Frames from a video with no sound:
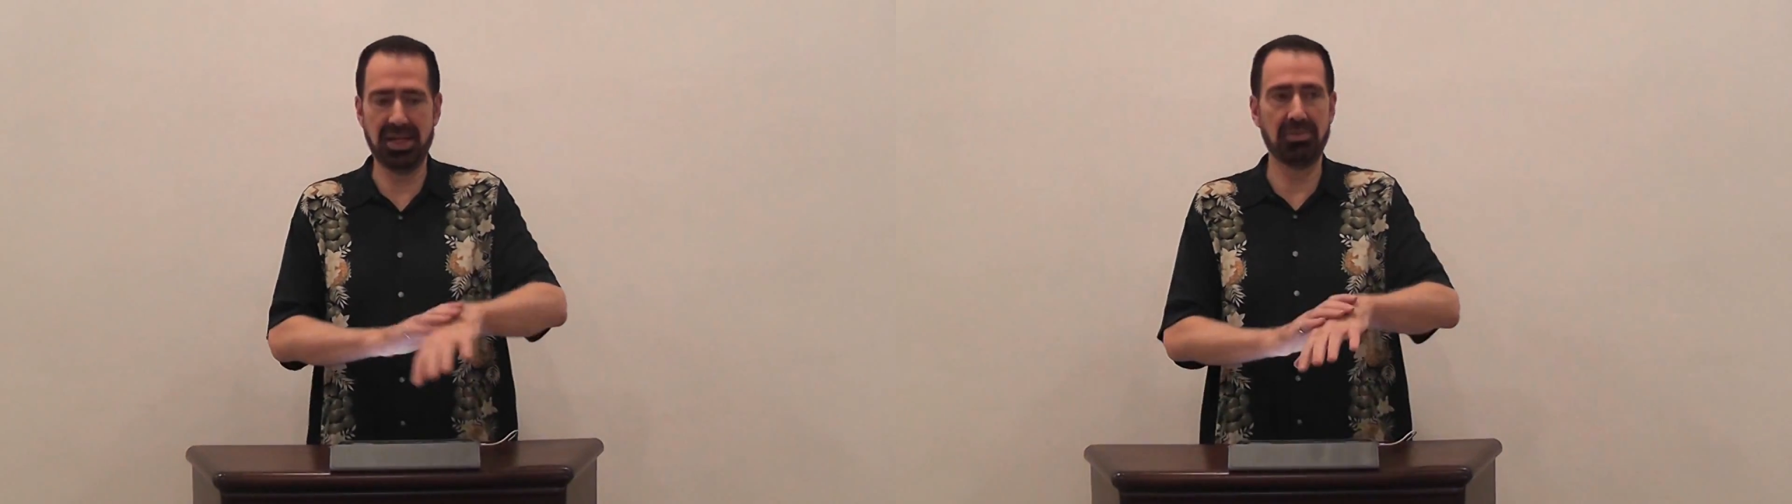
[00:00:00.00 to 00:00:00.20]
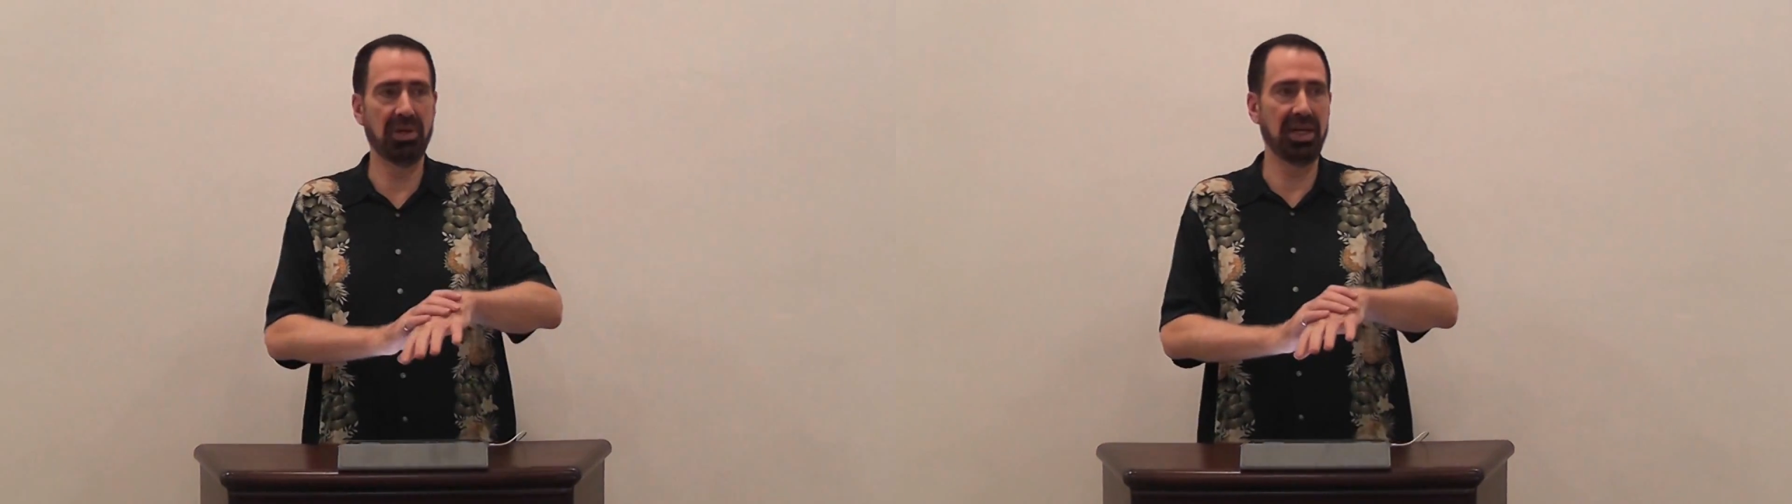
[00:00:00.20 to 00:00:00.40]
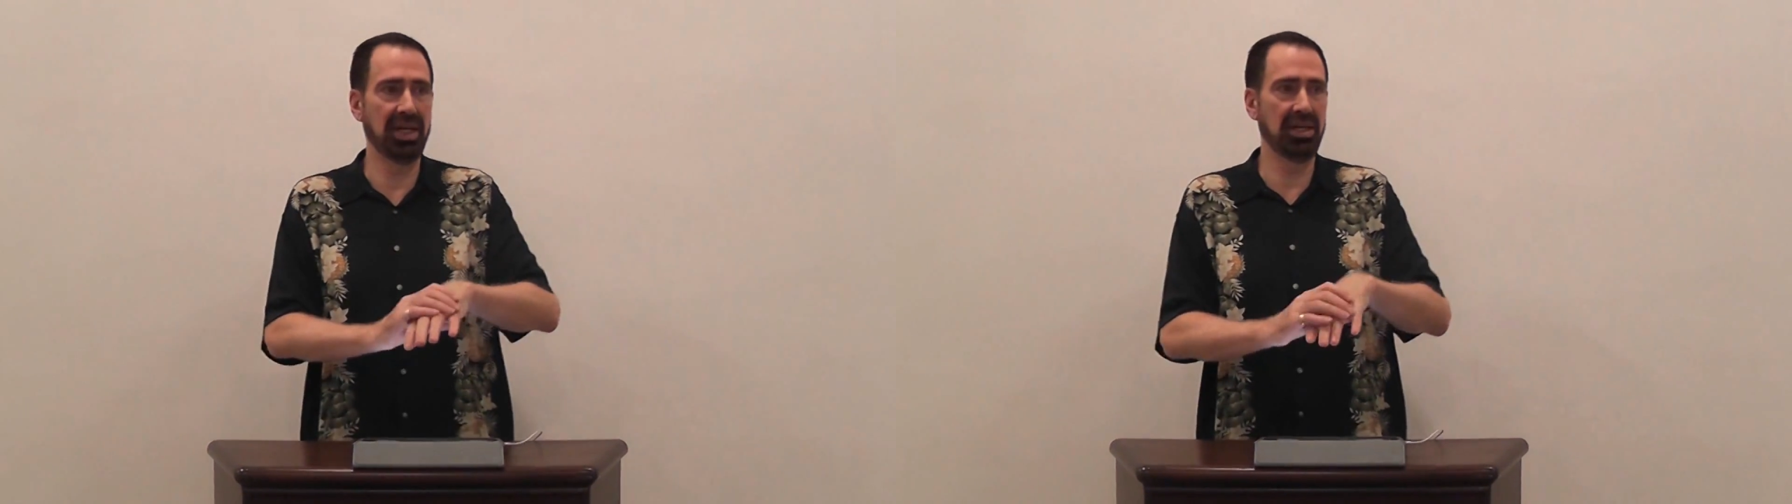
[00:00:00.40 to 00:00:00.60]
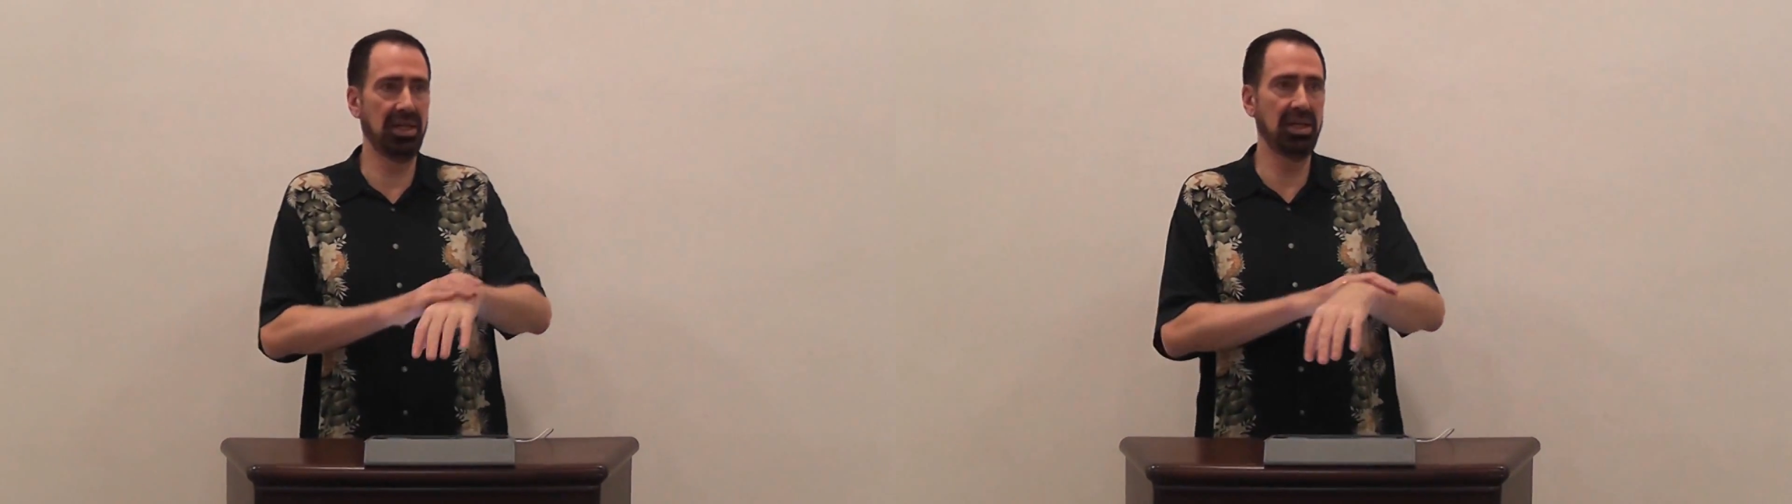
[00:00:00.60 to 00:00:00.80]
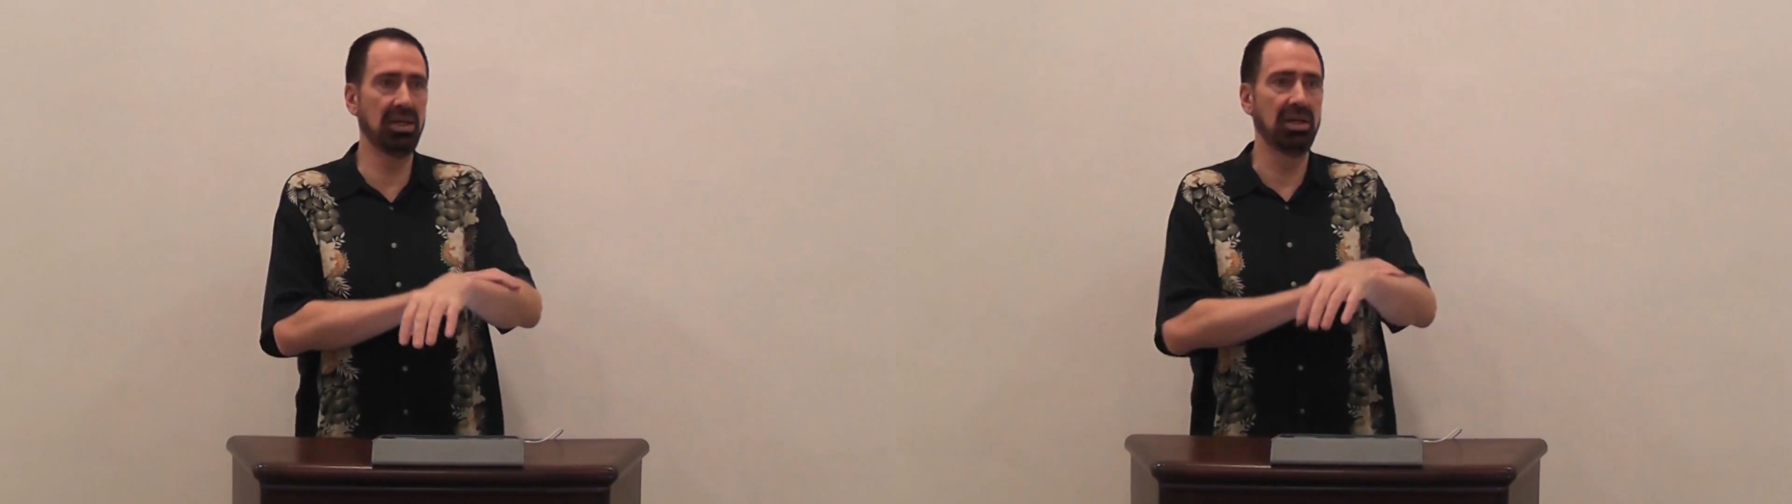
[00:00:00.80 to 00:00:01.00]
had one hand
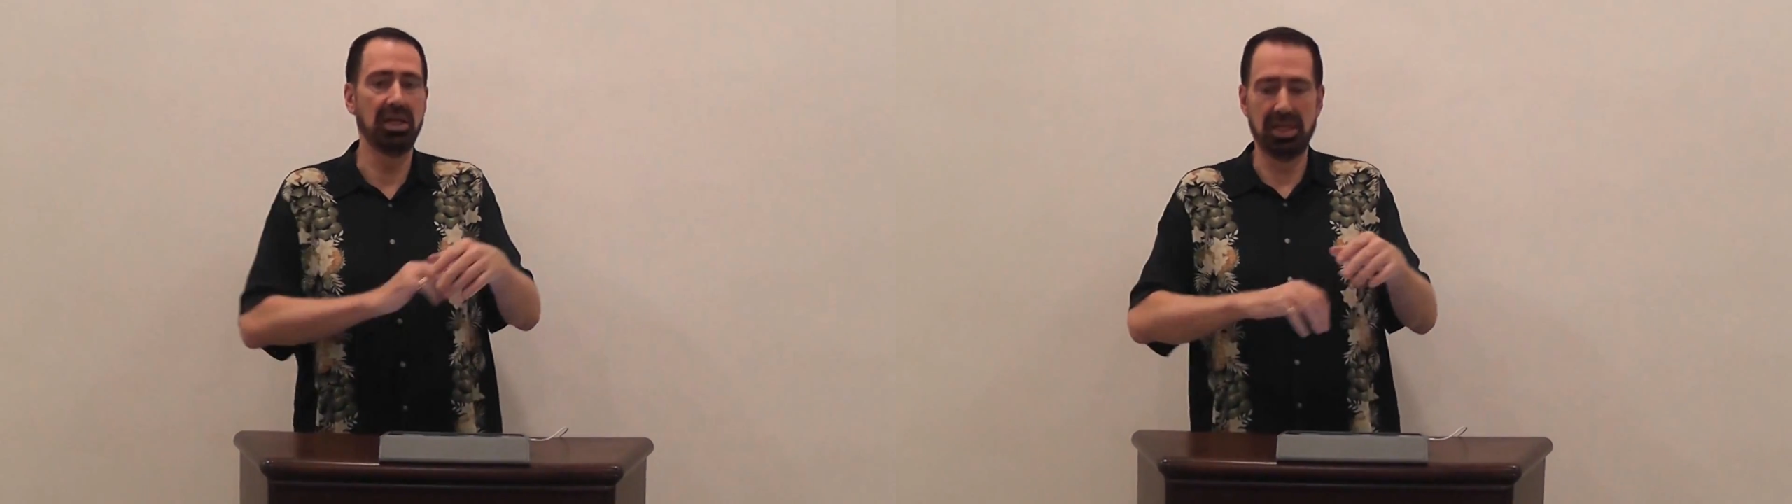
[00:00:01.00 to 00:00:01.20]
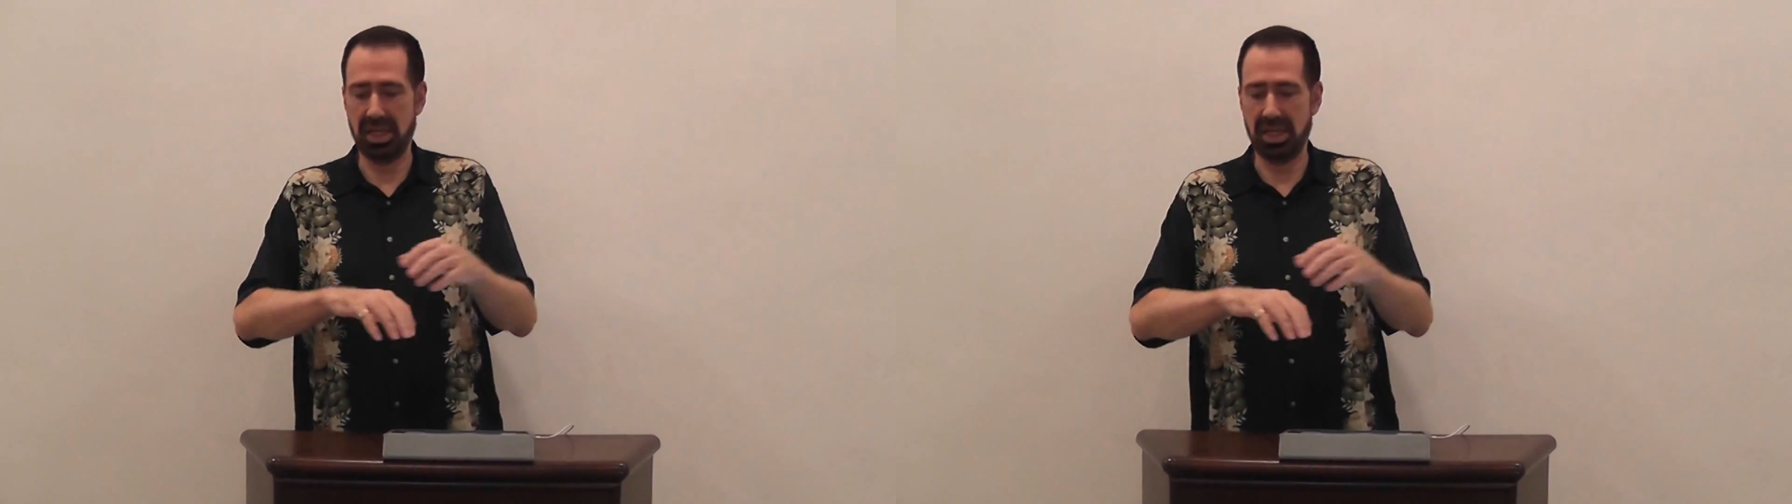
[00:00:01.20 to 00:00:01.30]
here,